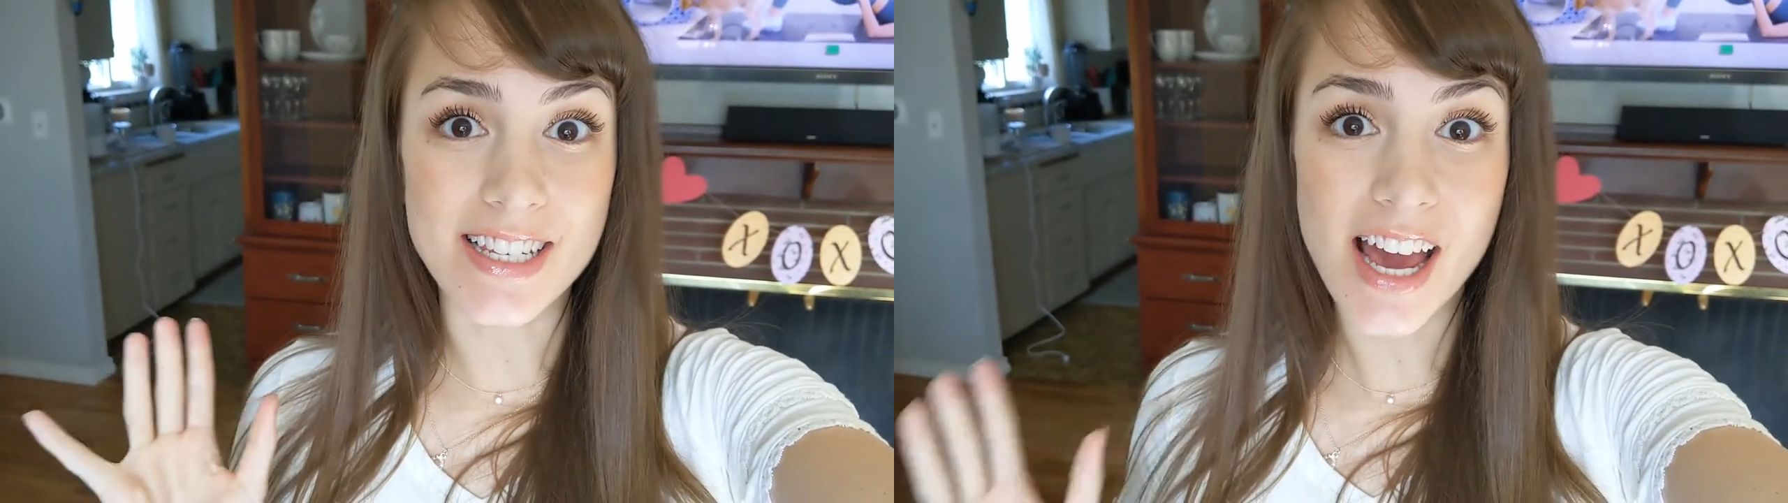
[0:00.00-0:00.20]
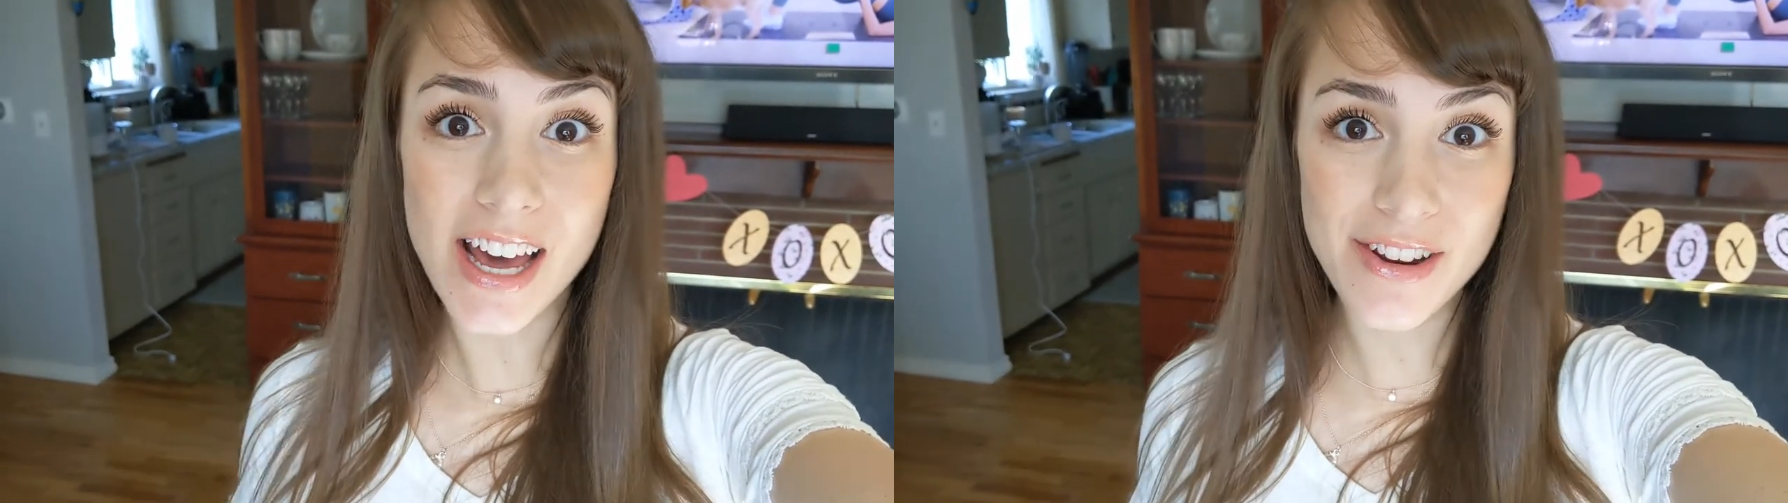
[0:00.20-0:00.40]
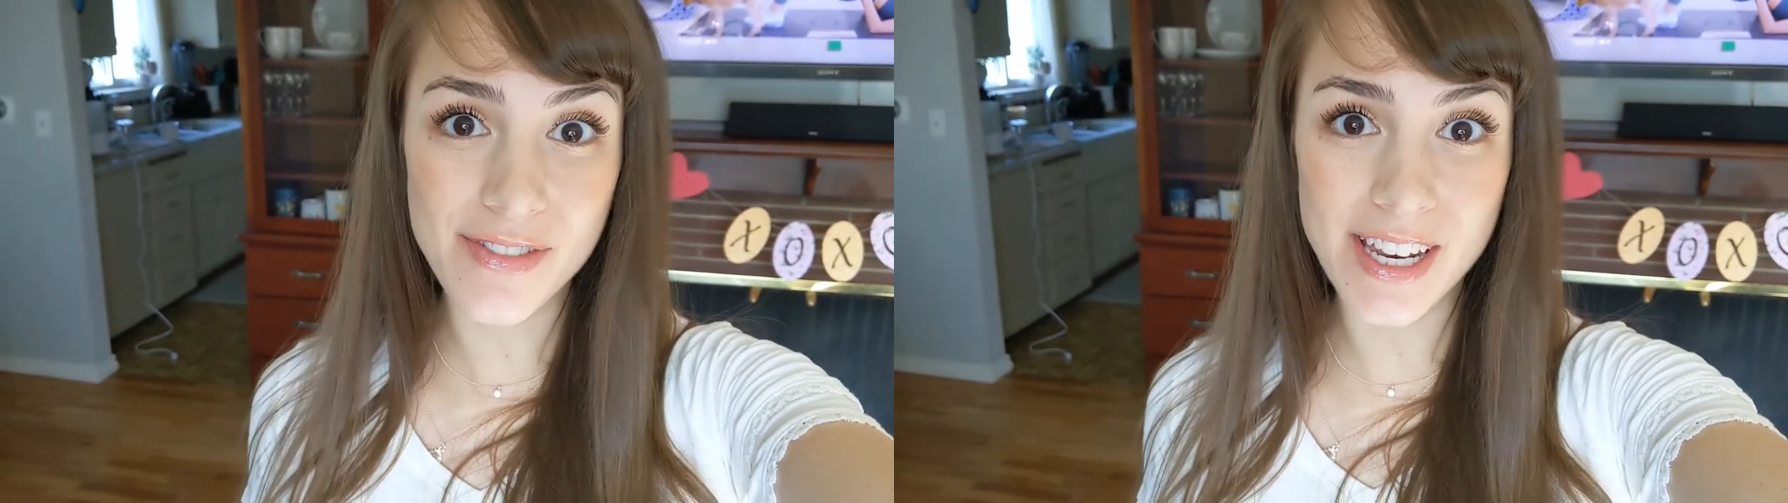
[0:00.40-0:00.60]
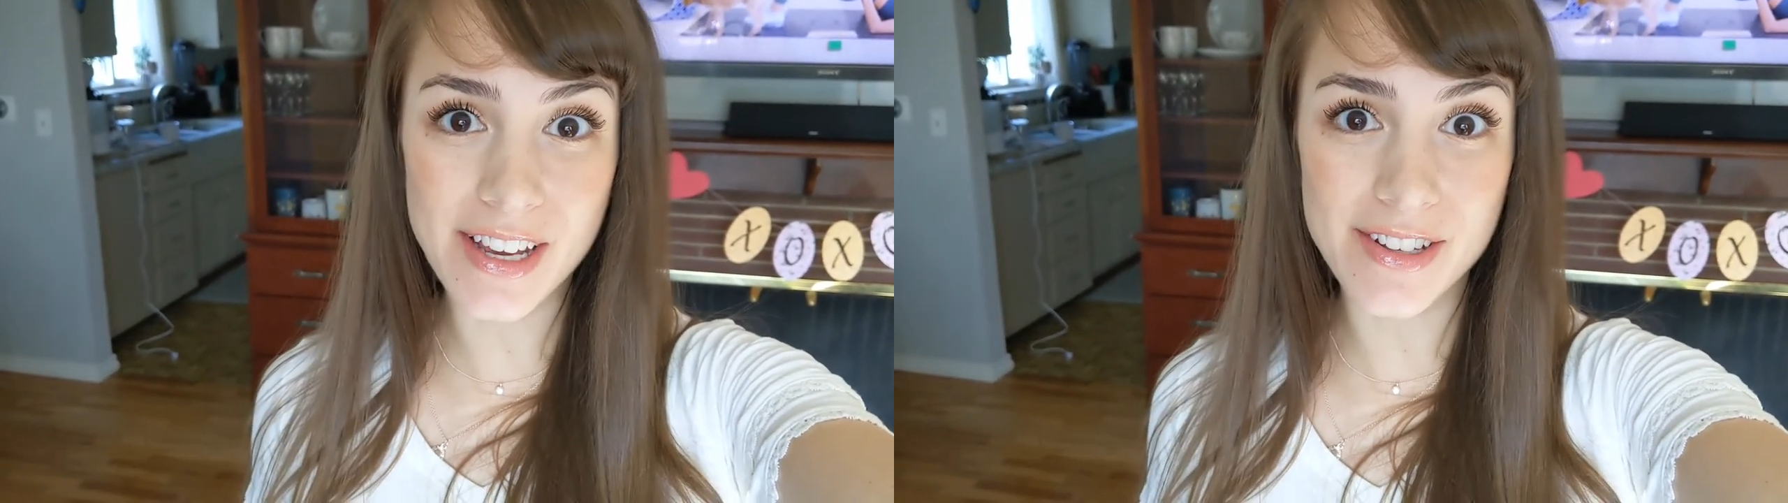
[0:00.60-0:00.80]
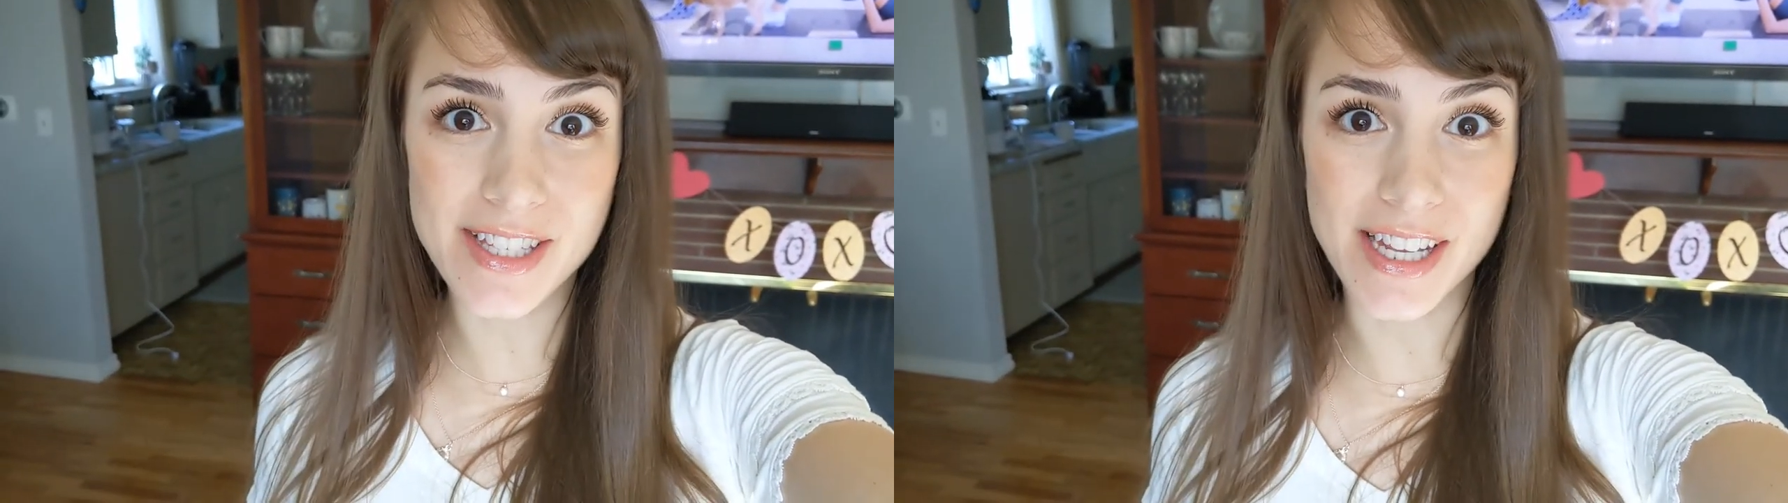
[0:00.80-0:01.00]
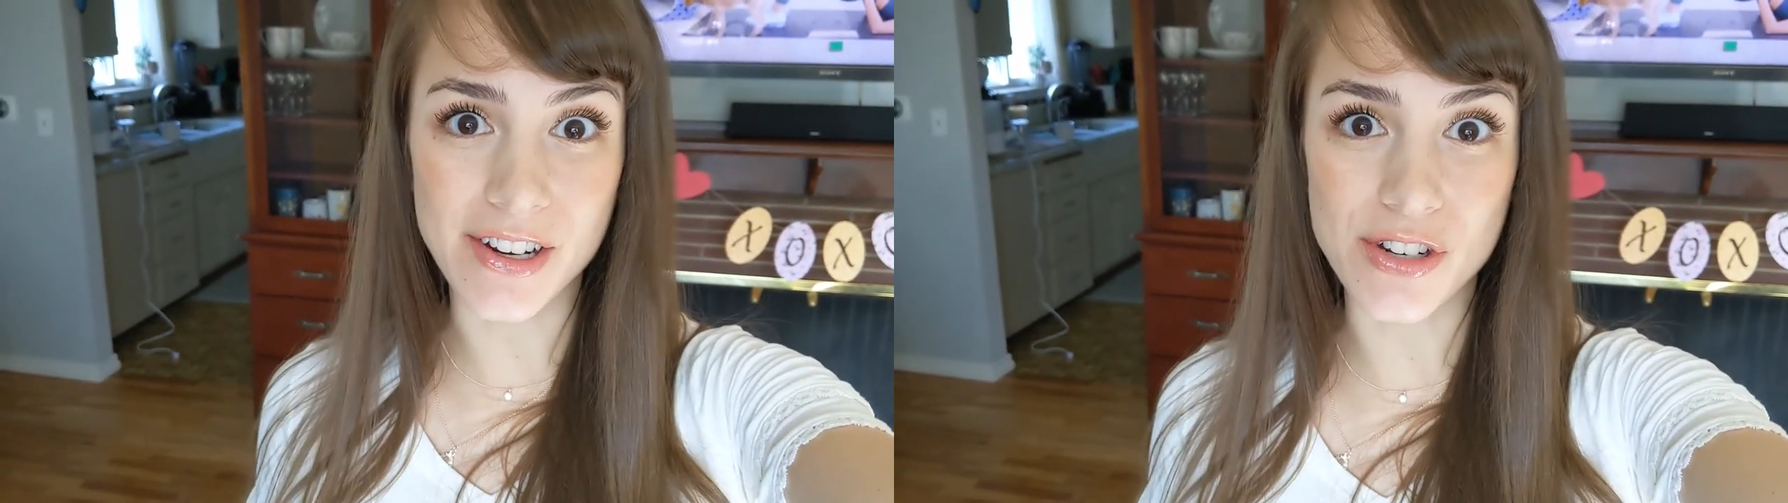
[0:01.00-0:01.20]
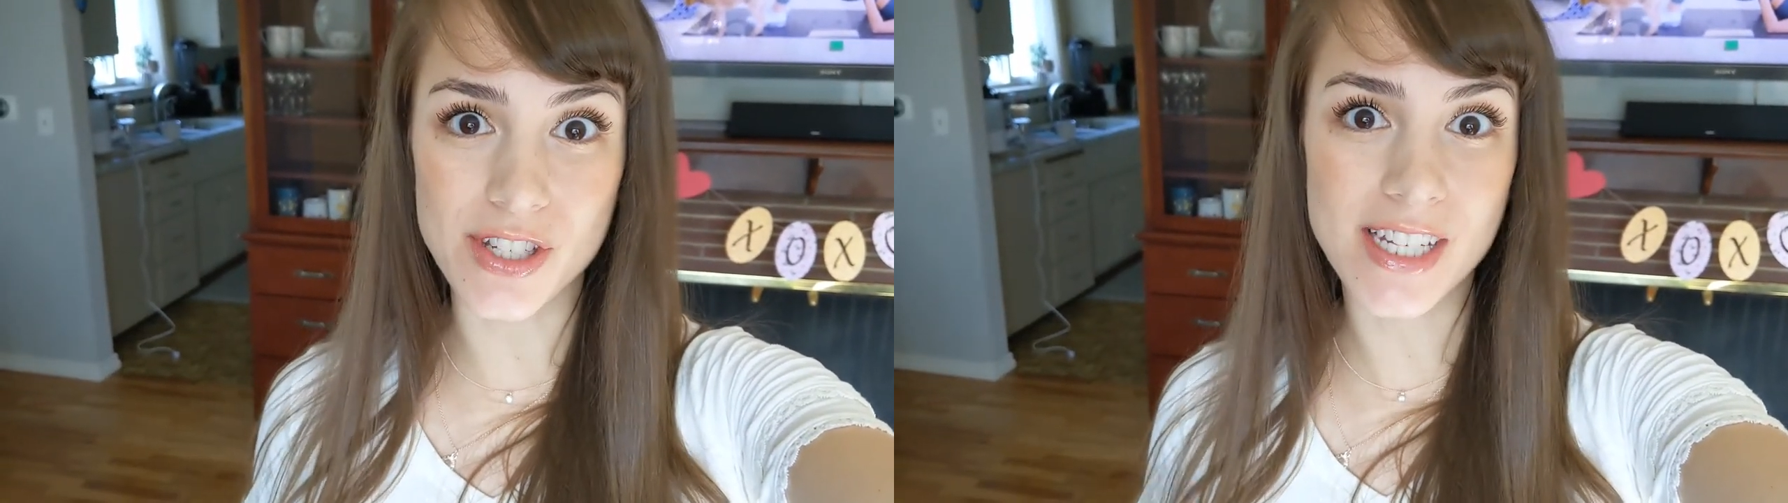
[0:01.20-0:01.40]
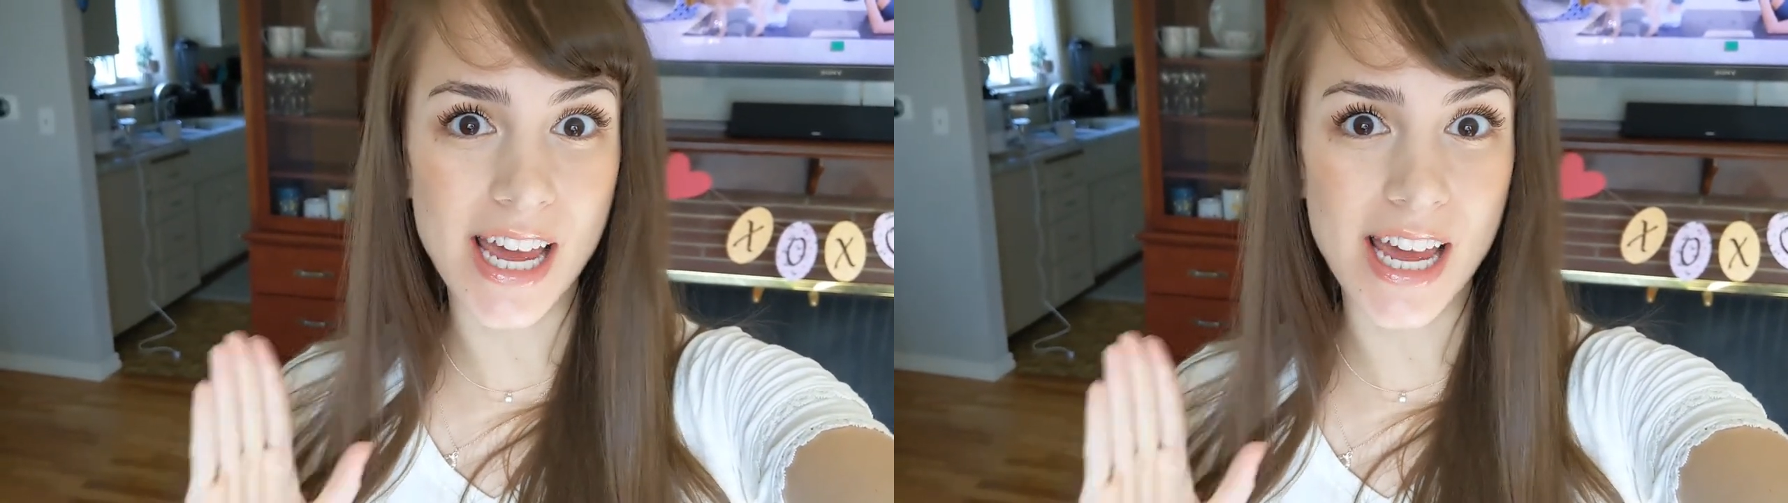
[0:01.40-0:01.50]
a ton of videos that are just